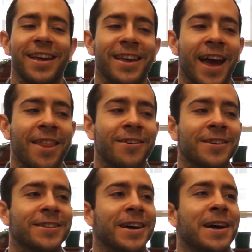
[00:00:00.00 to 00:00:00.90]
Yeah, there
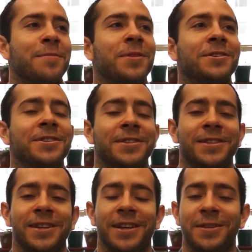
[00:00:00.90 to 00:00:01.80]
was um, there's
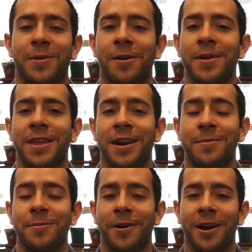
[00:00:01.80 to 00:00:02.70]
this experiment that
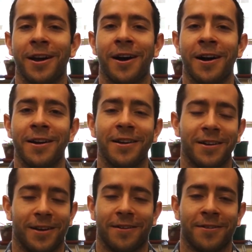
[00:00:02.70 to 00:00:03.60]
I'd been working on
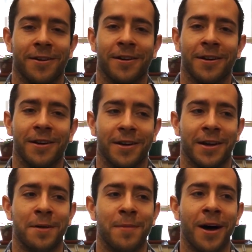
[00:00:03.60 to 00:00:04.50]
for a